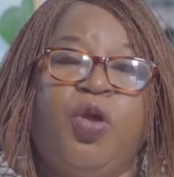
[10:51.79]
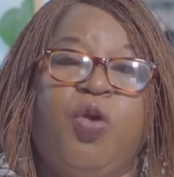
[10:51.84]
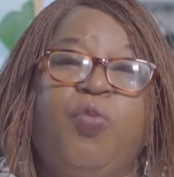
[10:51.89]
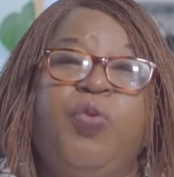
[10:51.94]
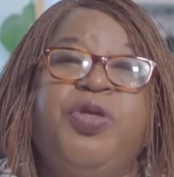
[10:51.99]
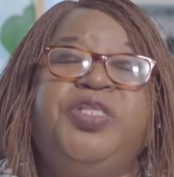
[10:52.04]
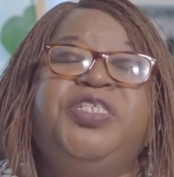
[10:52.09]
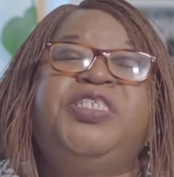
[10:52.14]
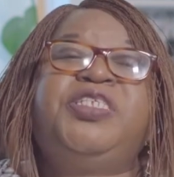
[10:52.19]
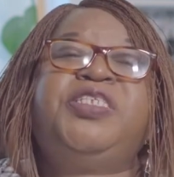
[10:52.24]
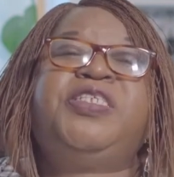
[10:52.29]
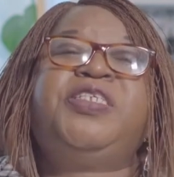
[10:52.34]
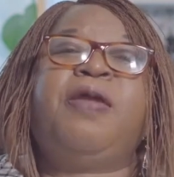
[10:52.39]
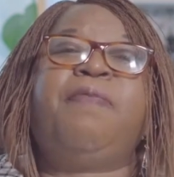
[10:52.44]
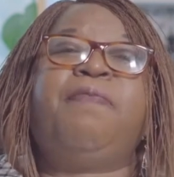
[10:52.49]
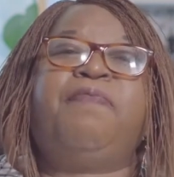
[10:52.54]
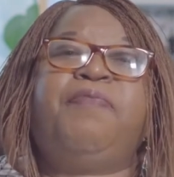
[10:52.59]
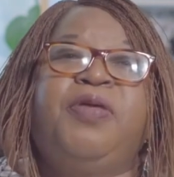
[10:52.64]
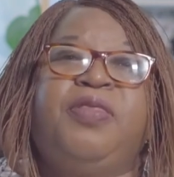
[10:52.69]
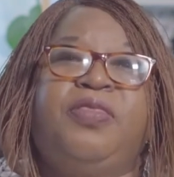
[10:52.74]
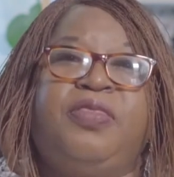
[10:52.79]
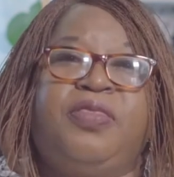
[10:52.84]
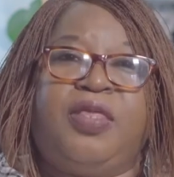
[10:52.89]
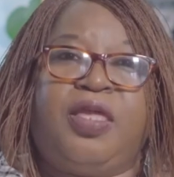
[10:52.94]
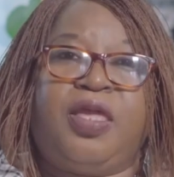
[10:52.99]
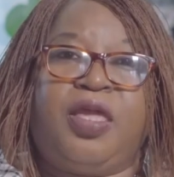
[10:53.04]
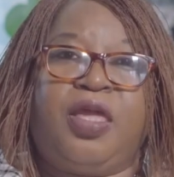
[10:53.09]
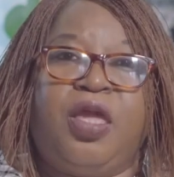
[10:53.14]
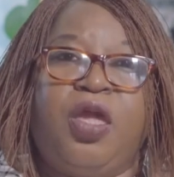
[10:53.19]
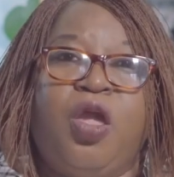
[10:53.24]
with
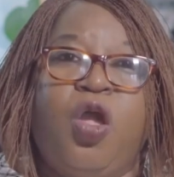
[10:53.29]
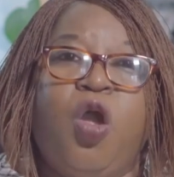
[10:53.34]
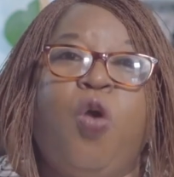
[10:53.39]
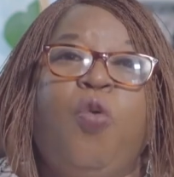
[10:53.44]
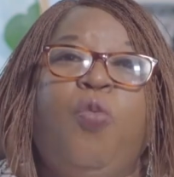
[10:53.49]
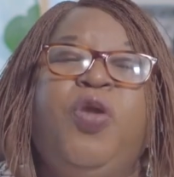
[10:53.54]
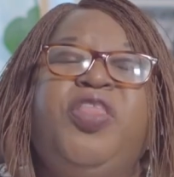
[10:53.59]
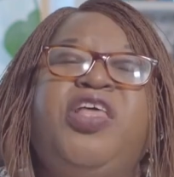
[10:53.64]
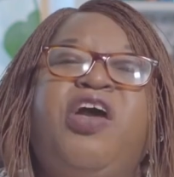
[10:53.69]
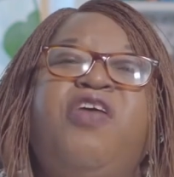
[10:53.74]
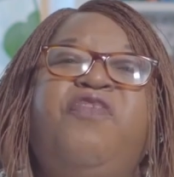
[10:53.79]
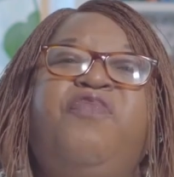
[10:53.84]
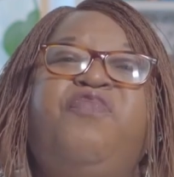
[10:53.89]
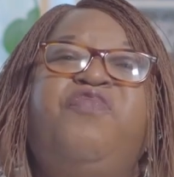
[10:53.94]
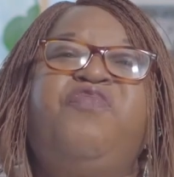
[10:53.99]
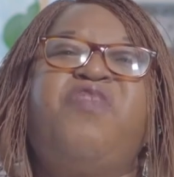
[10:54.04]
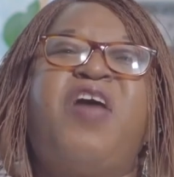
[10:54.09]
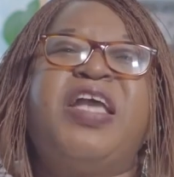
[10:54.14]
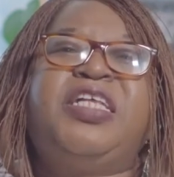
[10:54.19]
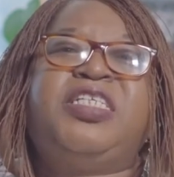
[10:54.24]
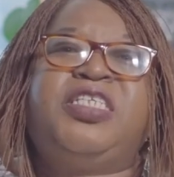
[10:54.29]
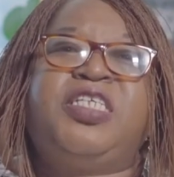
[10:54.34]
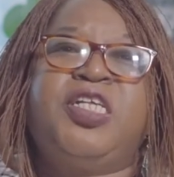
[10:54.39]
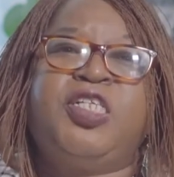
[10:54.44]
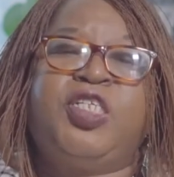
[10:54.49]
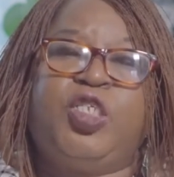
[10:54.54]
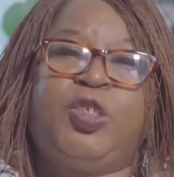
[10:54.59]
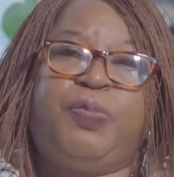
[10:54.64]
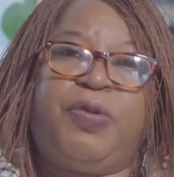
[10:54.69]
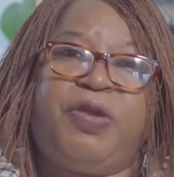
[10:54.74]
sympathy, with a
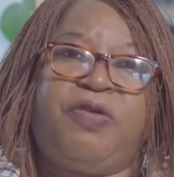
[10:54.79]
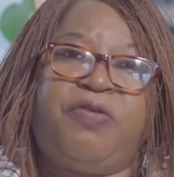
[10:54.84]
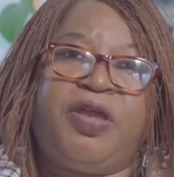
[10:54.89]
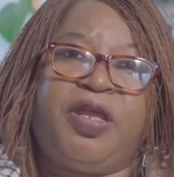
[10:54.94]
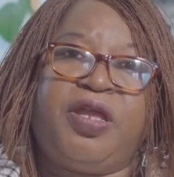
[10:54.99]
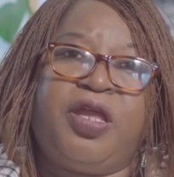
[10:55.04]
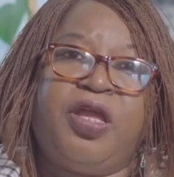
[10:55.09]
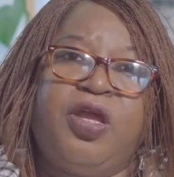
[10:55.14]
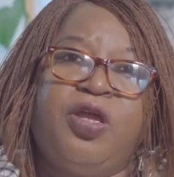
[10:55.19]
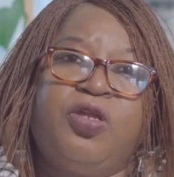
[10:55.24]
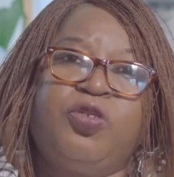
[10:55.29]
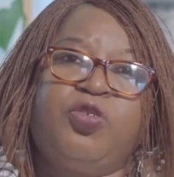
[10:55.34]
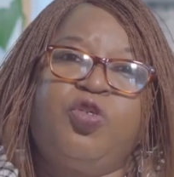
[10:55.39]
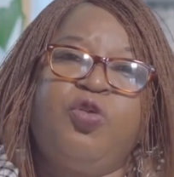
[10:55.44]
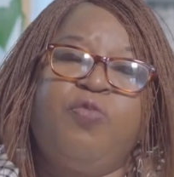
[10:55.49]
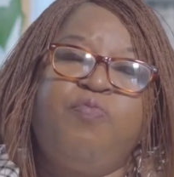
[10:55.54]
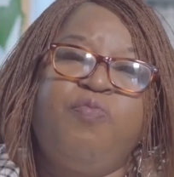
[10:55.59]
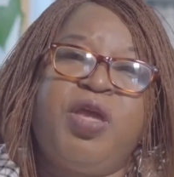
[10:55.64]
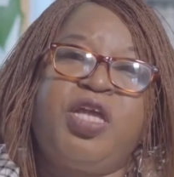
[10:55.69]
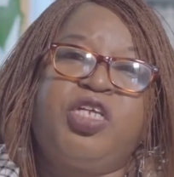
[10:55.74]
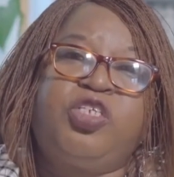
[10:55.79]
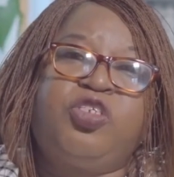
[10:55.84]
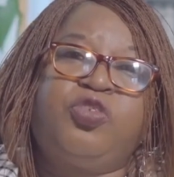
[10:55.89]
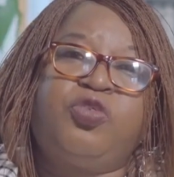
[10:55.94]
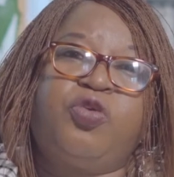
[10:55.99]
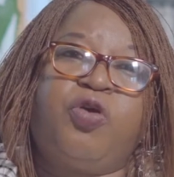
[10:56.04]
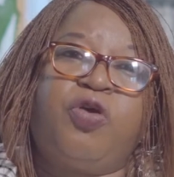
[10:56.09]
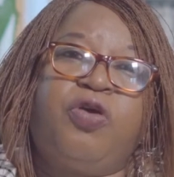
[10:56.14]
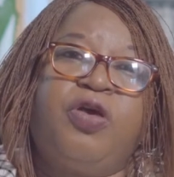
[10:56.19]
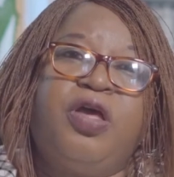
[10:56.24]
fighting spirit to make
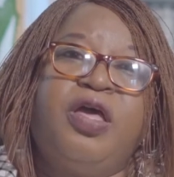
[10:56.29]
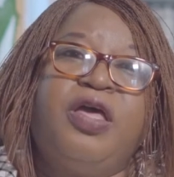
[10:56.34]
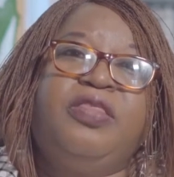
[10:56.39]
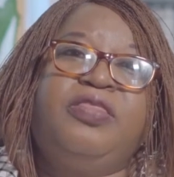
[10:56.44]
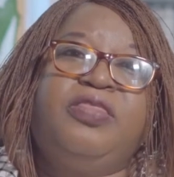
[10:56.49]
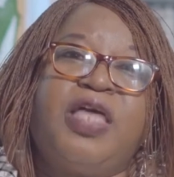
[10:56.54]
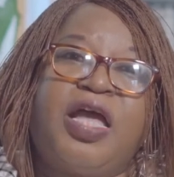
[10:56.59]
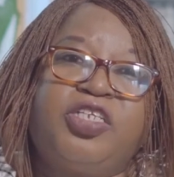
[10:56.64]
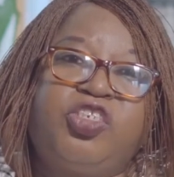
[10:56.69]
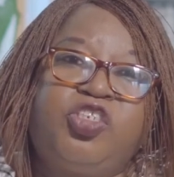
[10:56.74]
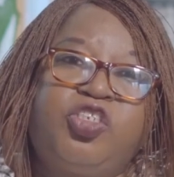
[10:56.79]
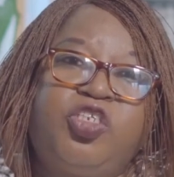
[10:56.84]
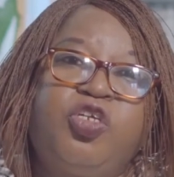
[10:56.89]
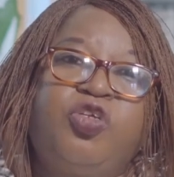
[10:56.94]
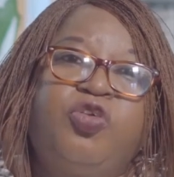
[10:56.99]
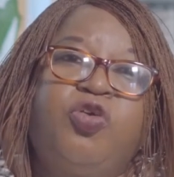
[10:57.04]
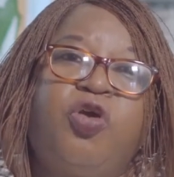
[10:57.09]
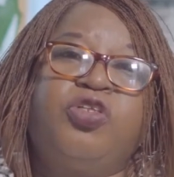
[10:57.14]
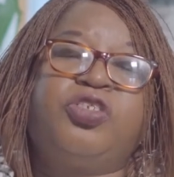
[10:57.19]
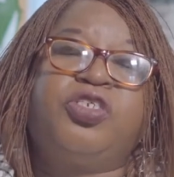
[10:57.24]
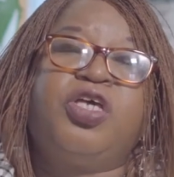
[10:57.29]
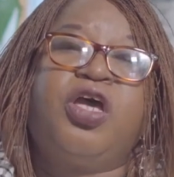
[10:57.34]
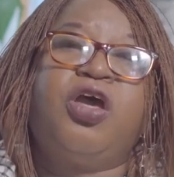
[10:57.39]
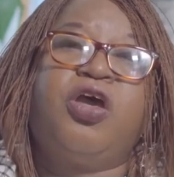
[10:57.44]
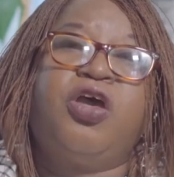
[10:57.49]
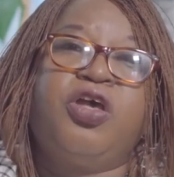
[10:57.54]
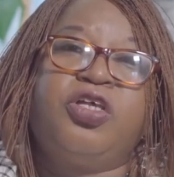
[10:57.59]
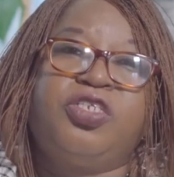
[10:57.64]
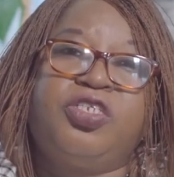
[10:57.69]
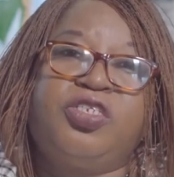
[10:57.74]
sure that she got
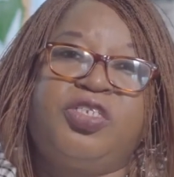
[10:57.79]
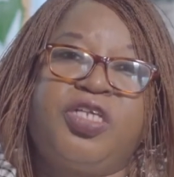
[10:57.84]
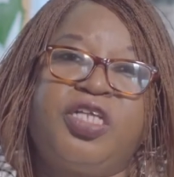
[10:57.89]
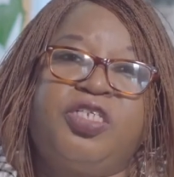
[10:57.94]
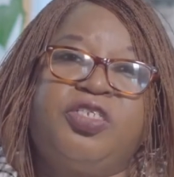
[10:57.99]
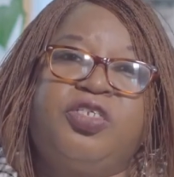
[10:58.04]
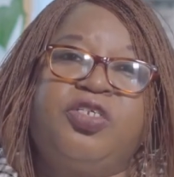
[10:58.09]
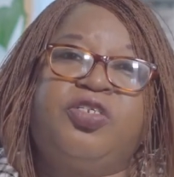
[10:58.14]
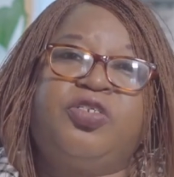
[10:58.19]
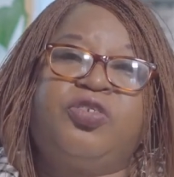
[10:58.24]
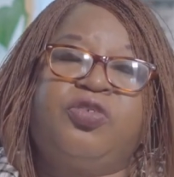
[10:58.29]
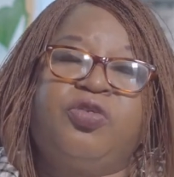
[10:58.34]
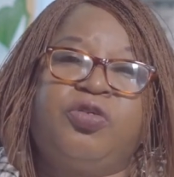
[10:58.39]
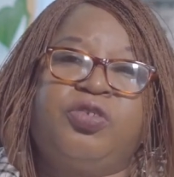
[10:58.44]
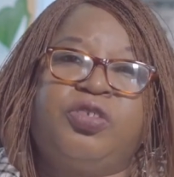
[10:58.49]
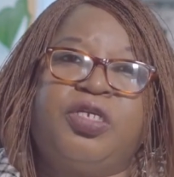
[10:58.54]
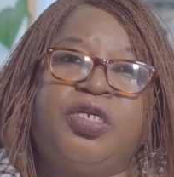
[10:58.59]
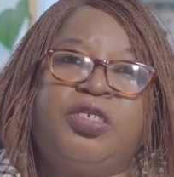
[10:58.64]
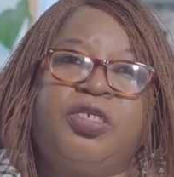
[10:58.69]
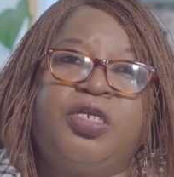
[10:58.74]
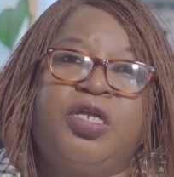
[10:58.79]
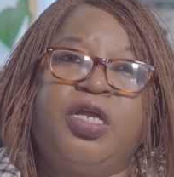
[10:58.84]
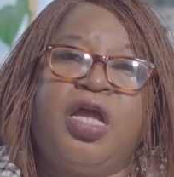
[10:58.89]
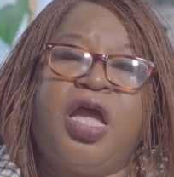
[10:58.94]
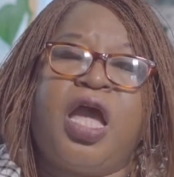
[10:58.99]
her status sorted.